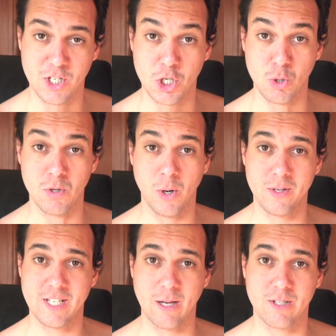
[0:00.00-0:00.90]
Did you
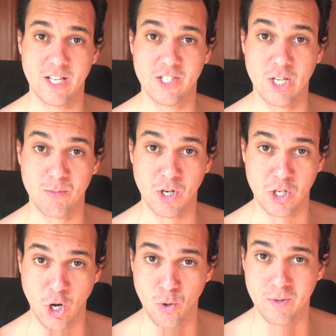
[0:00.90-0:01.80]
notice how test subject
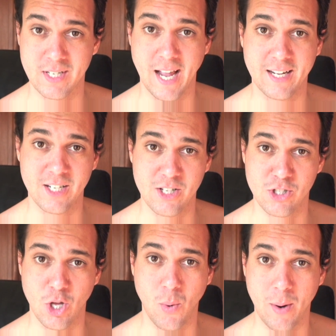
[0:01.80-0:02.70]
O reacted as
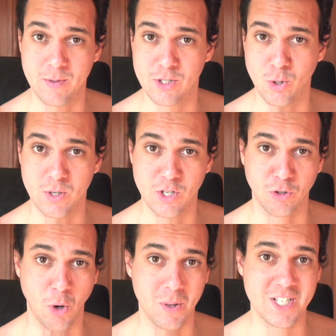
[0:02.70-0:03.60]
though I was going to
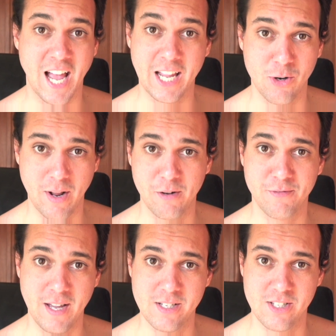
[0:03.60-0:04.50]
throw a tiger at her
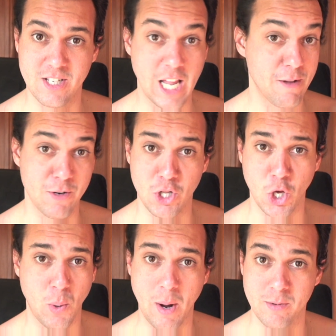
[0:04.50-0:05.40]
face, even
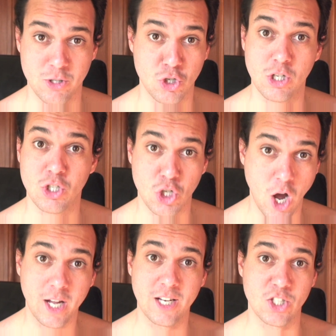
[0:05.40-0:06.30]
though I was just
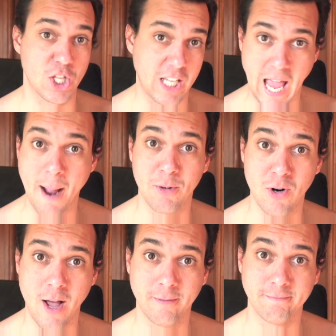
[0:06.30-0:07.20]
talking to the camera?